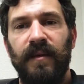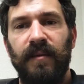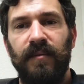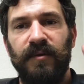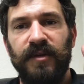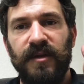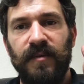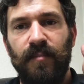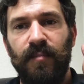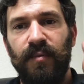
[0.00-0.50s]

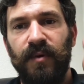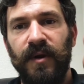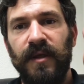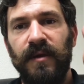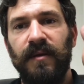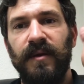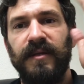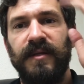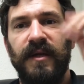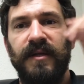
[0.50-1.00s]
When you bring
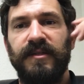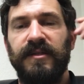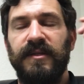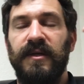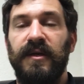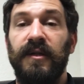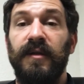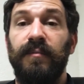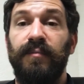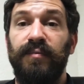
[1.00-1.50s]
your attention
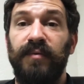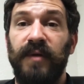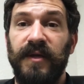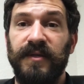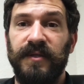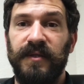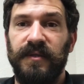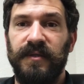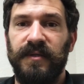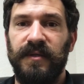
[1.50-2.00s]
into the
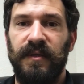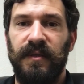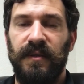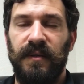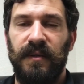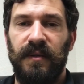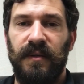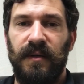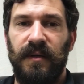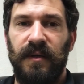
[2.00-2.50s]
present
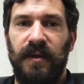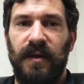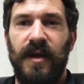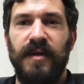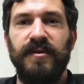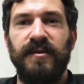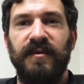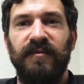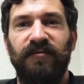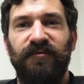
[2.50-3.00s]

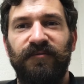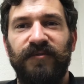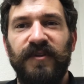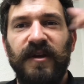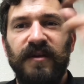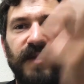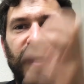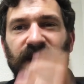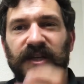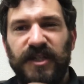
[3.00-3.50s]
and you can
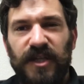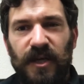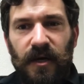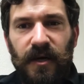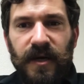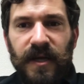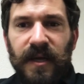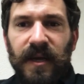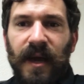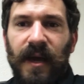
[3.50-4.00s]
feel that
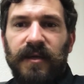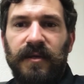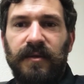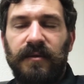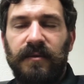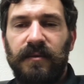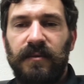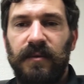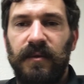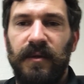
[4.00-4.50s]
tugging at
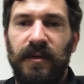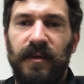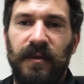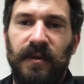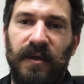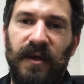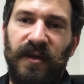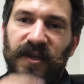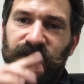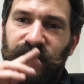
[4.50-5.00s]
you,
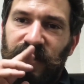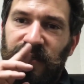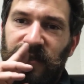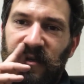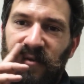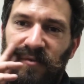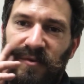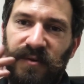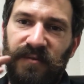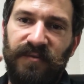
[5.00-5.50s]

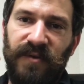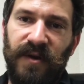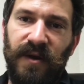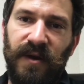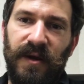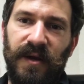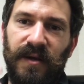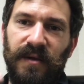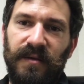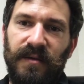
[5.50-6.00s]
especially if you're
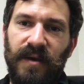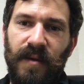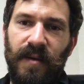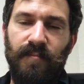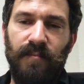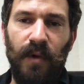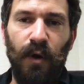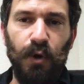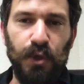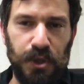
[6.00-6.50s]
very
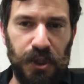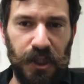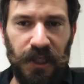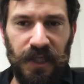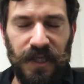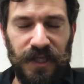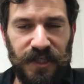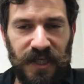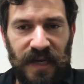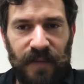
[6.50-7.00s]

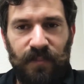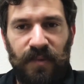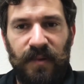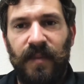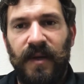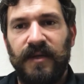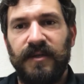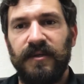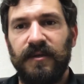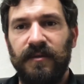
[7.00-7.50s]
emotionally
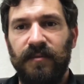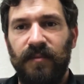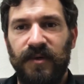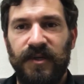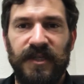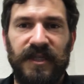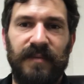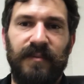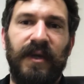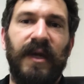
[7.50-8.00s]
temperamental,
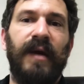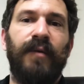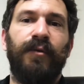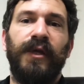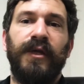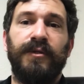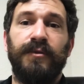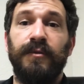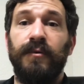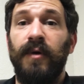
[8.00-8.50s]
which is something I
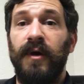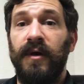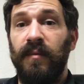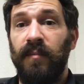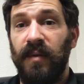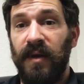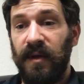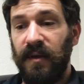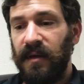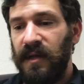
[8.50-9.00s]
relate to quite a
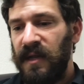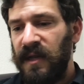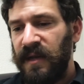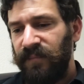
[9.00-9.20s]
bit,